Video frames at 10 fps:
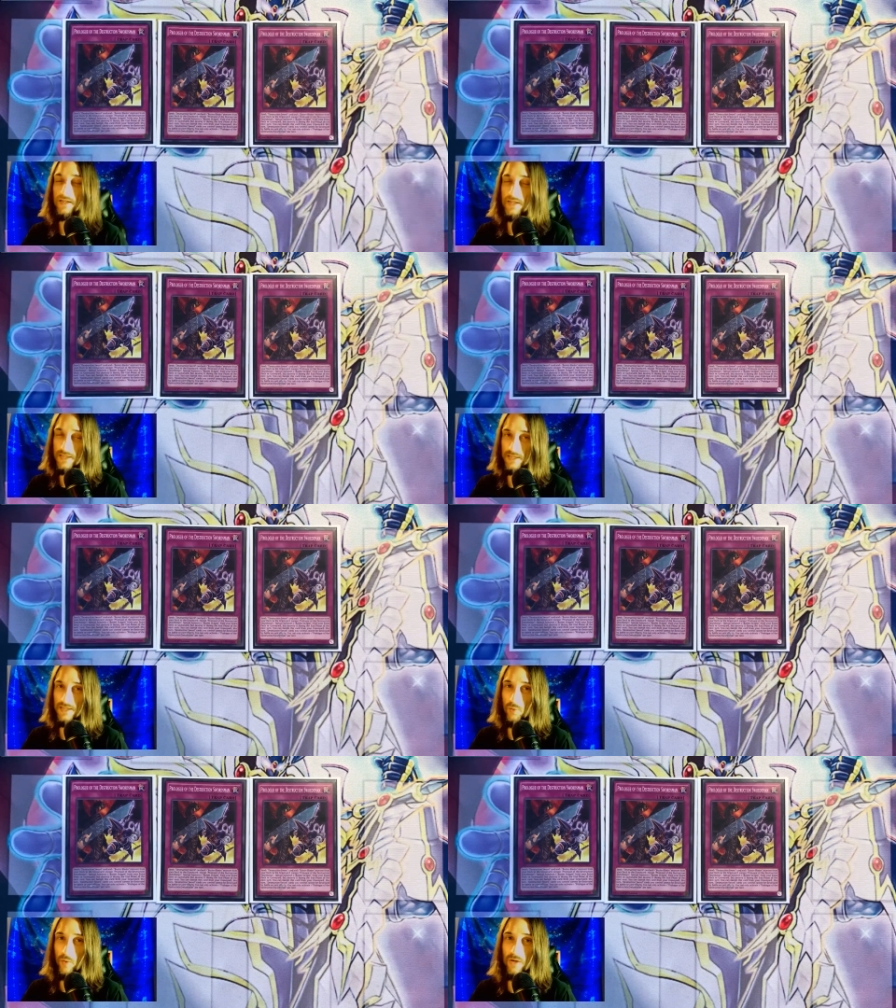This is
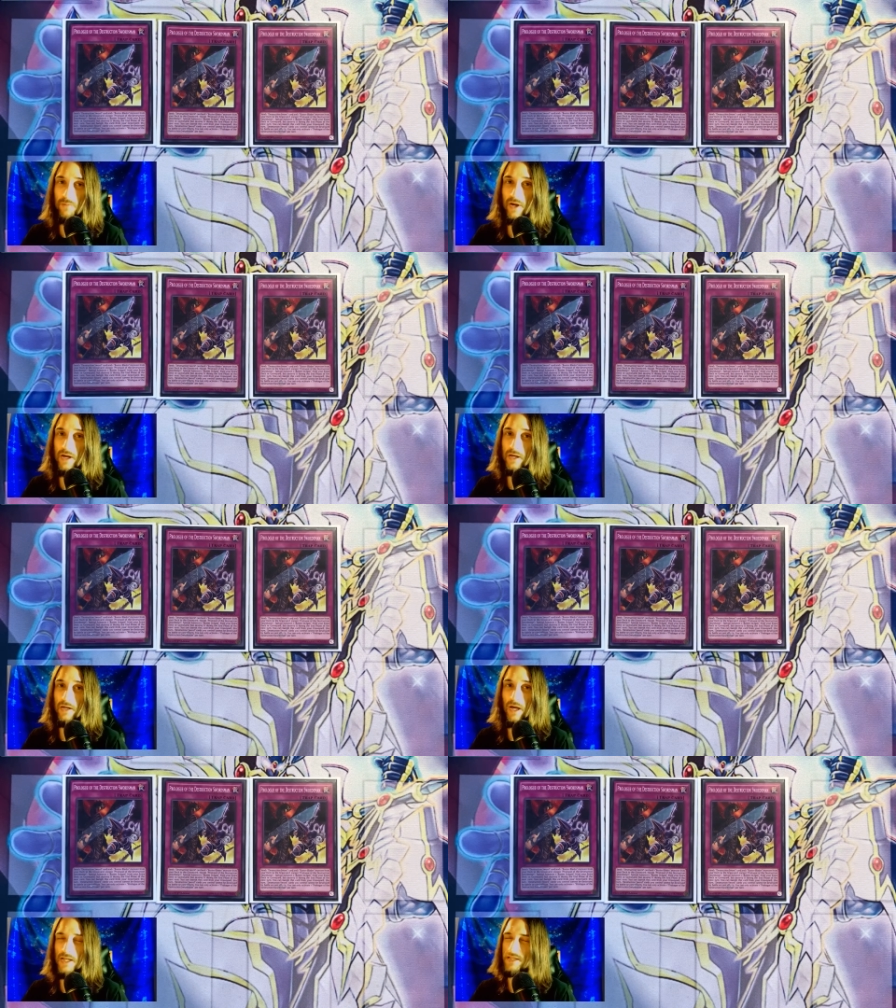the win button.
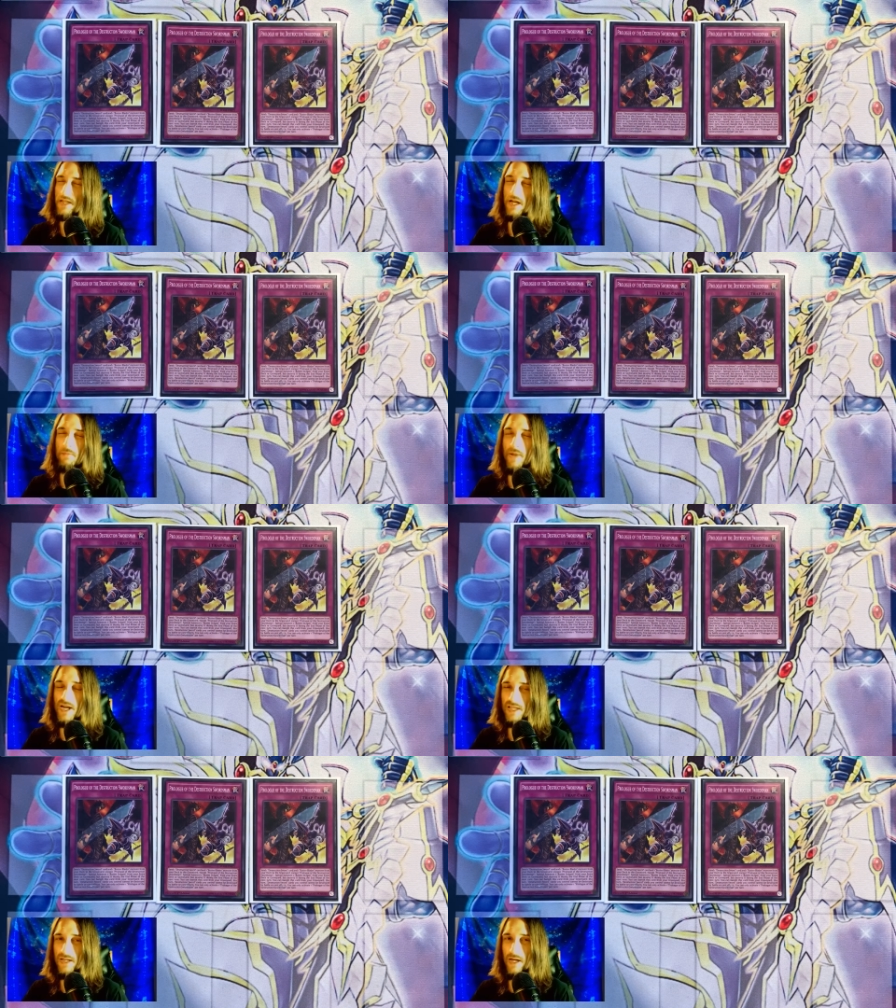I said it
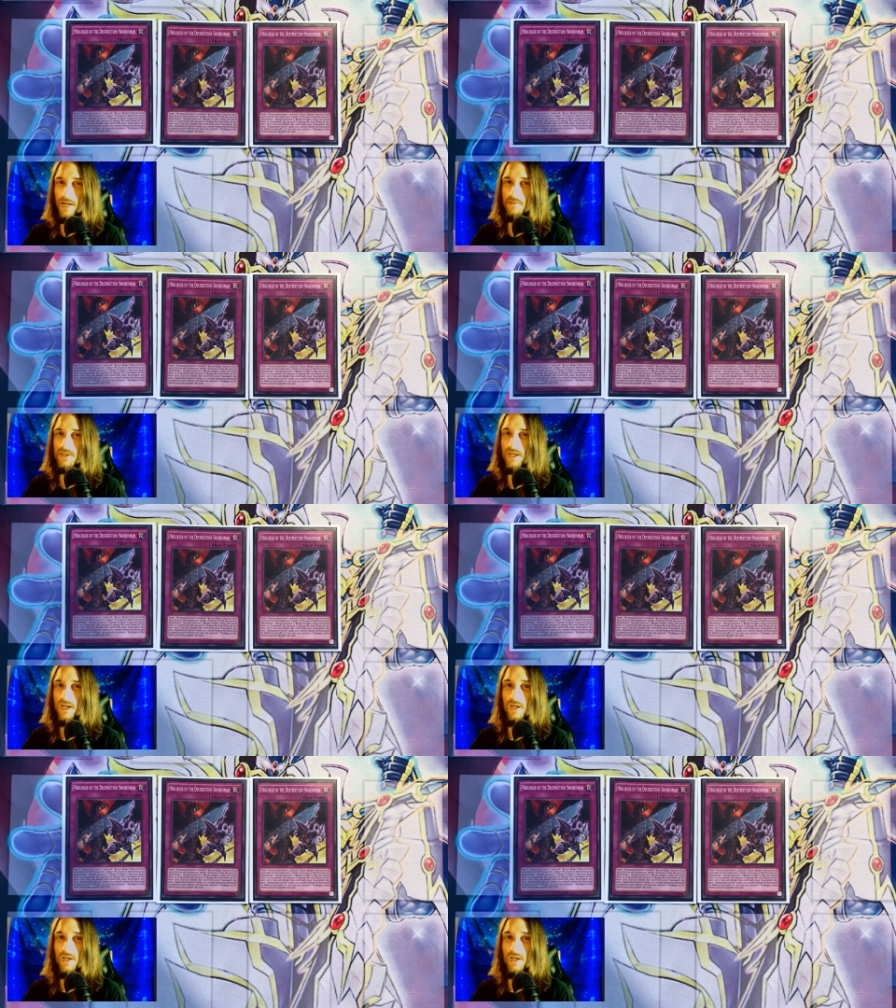many times.